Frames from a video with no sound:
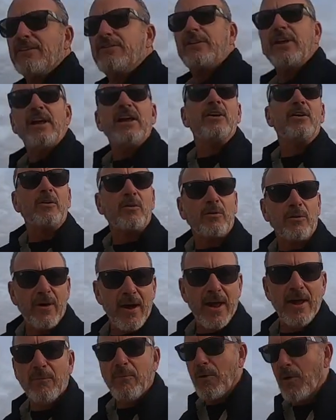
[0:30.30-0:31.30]
It's
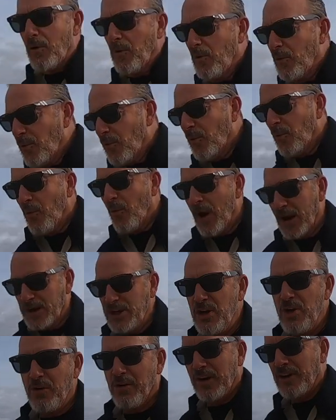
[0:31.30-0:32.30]
incredible what
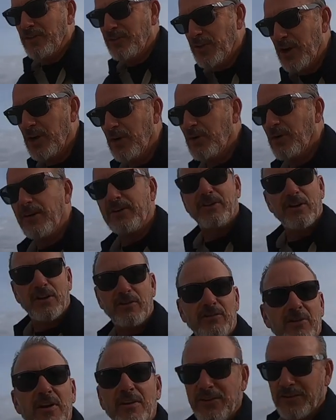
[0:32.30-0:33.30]
you can do at
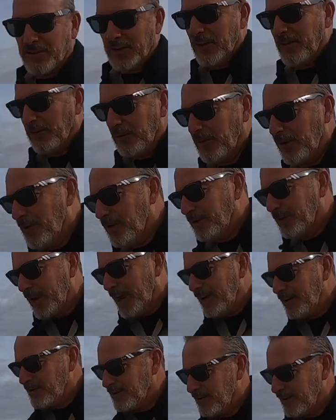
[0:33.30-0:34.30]
this secret
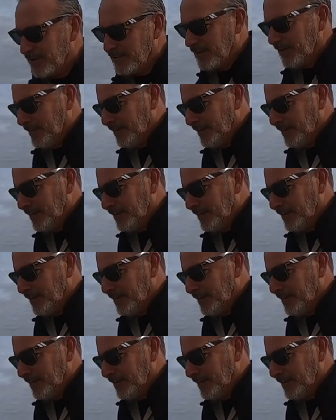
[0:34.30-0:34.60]
location.